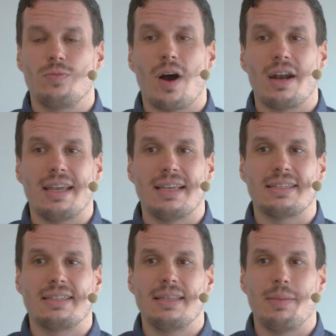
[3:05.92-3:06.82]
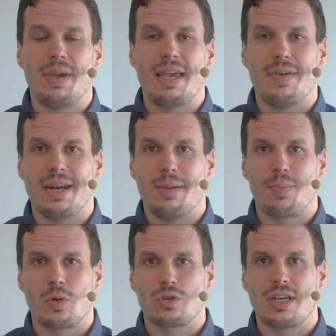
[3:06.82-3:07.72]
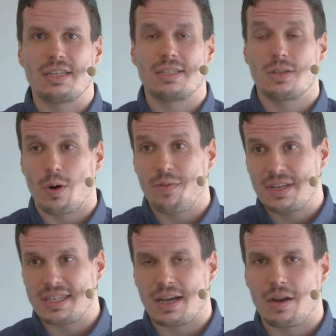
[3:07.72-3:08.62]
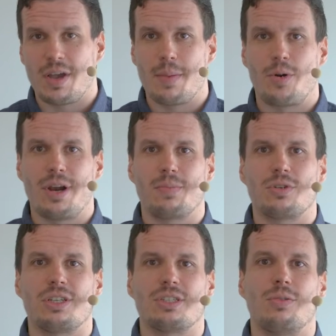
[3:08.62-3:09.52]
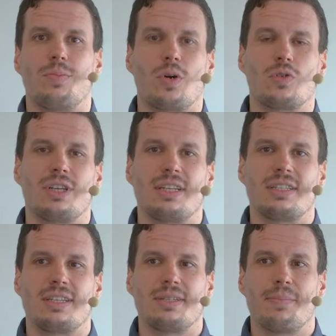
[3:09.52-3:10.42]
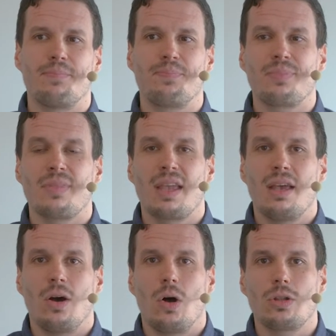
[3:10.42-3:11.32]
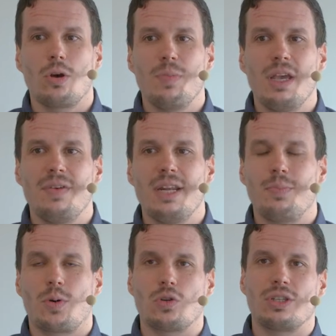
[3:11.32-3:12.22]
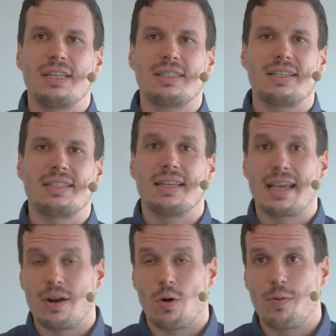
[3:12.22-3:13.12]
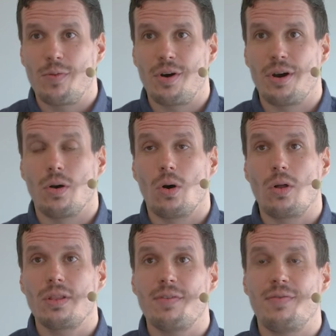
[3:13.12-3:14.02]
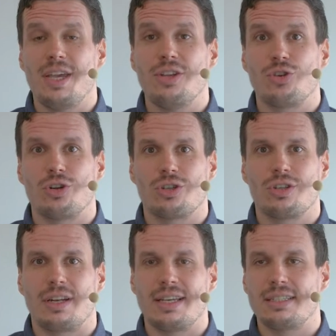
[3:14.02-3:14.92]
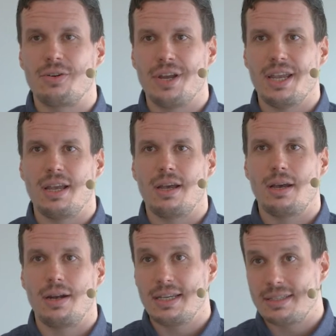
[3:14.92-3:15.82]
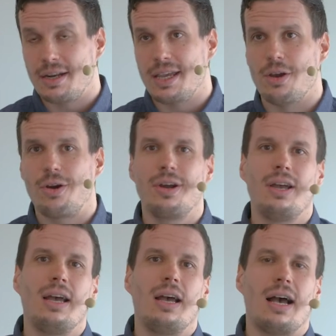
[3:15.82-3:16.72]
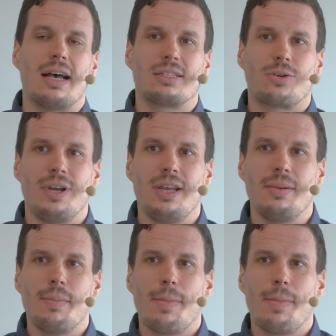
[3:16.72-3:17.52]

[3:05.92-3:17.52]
one is the PVD process or physical vapor deposition processes. Although PVD processes can offer all the features listed, he listed here as green,